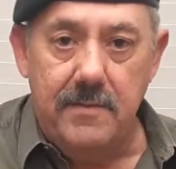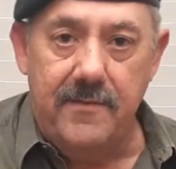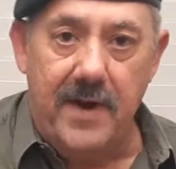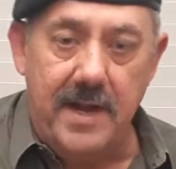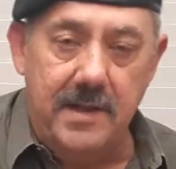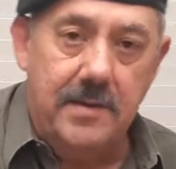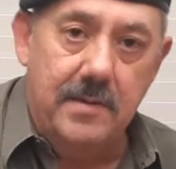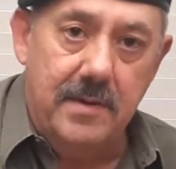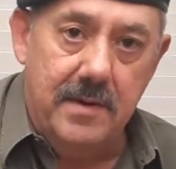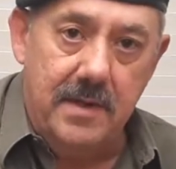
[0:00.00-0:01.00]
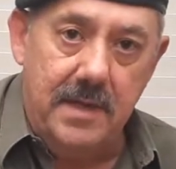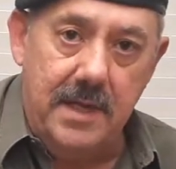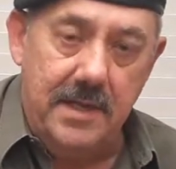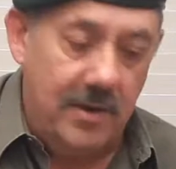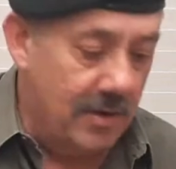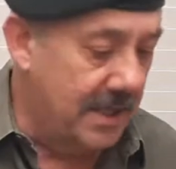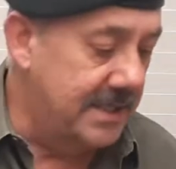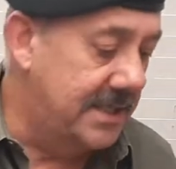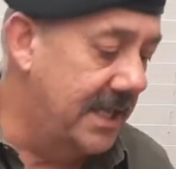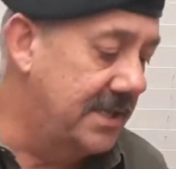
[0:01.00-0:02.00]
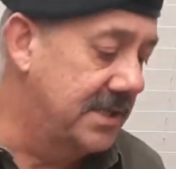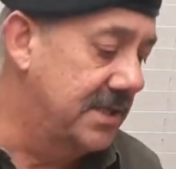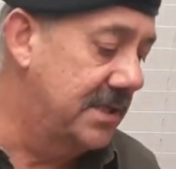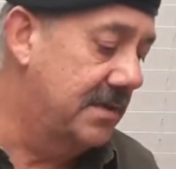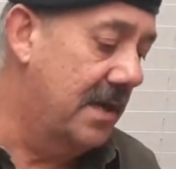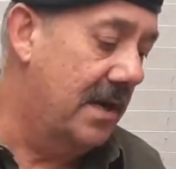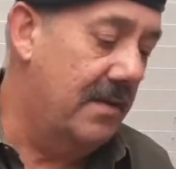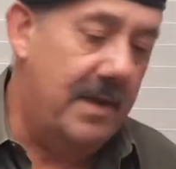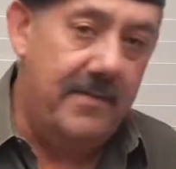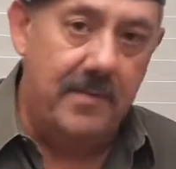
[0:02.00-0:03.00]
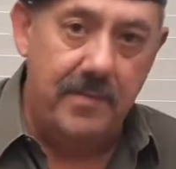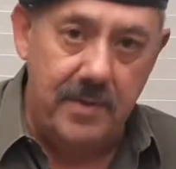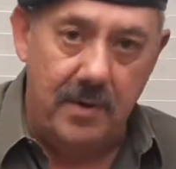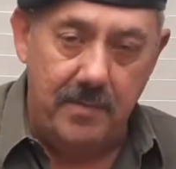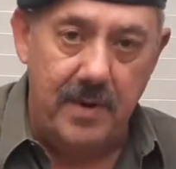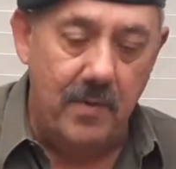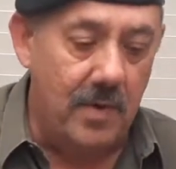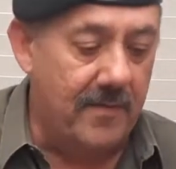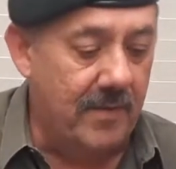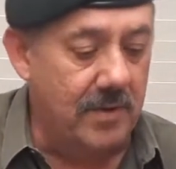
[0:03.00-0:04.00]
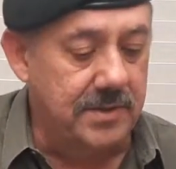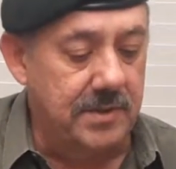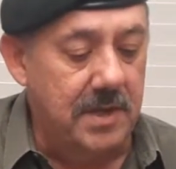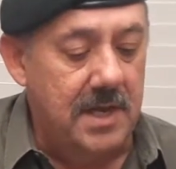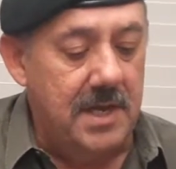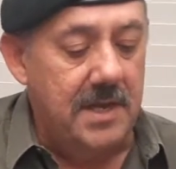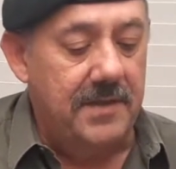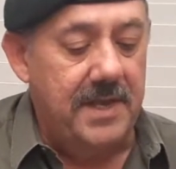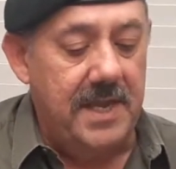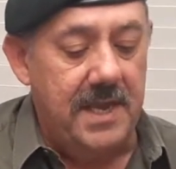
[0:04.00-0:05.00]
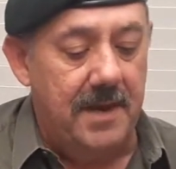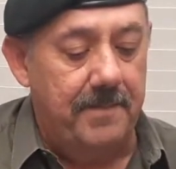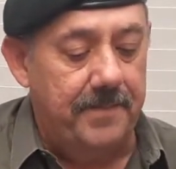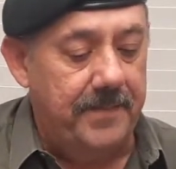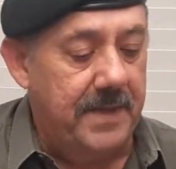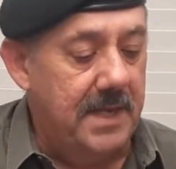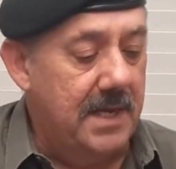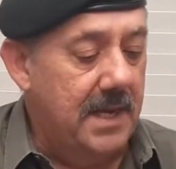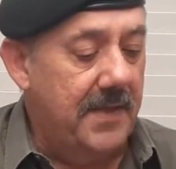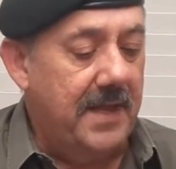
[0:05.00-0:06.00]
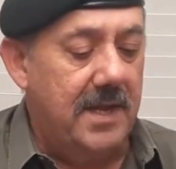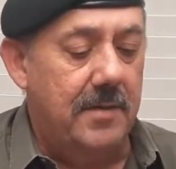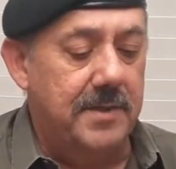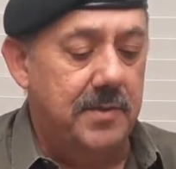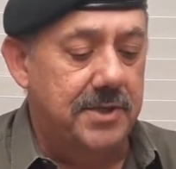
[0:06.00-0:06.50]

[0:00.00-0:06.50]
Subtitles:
find in the early stages, even pre-war, of course, I think the helmets were